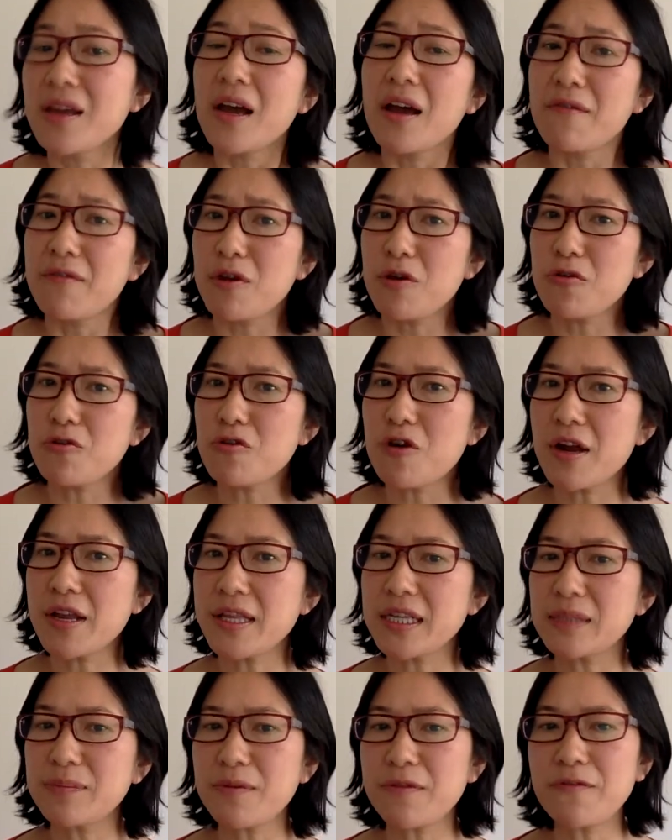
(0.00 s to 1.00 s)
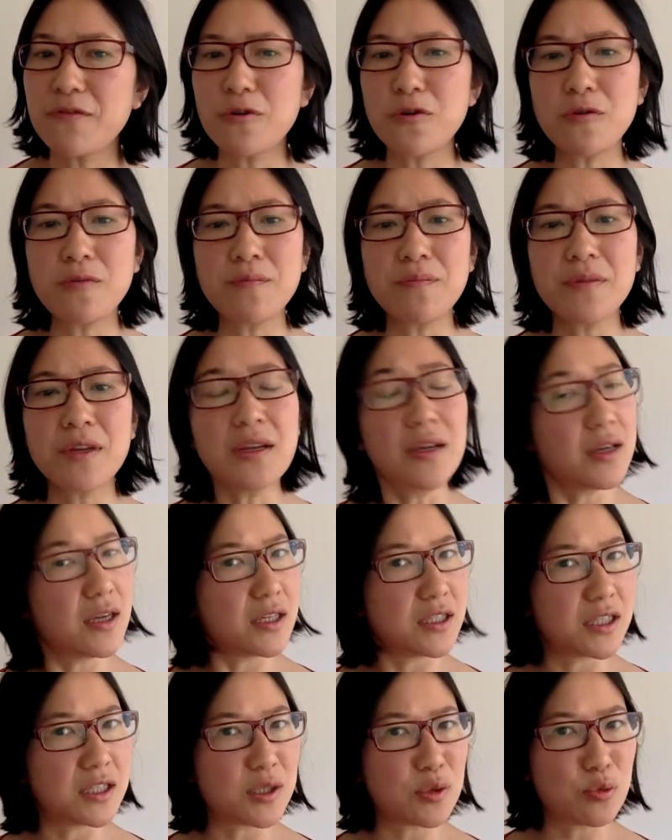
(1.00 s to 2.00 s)
Have you tried this before?
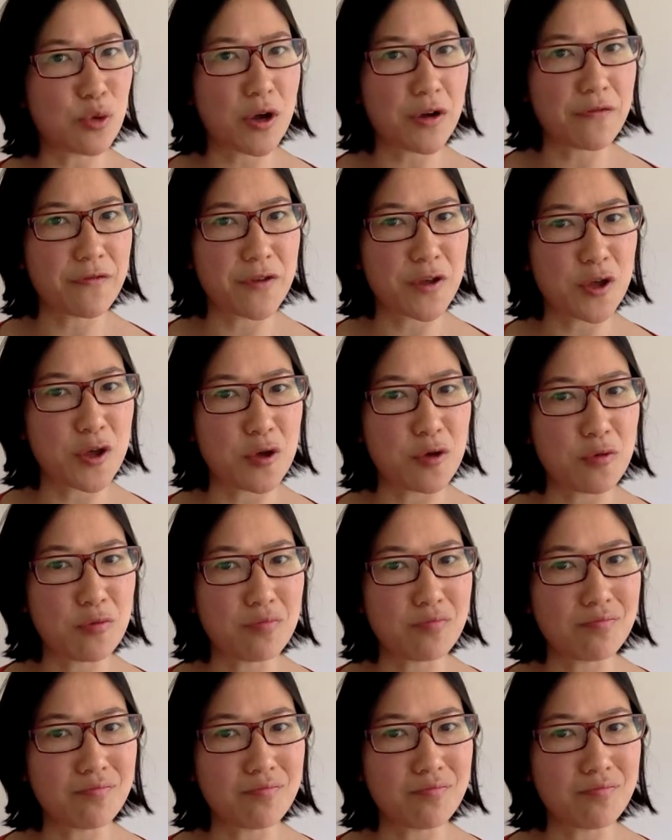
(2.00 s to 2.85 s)
And does it work for you?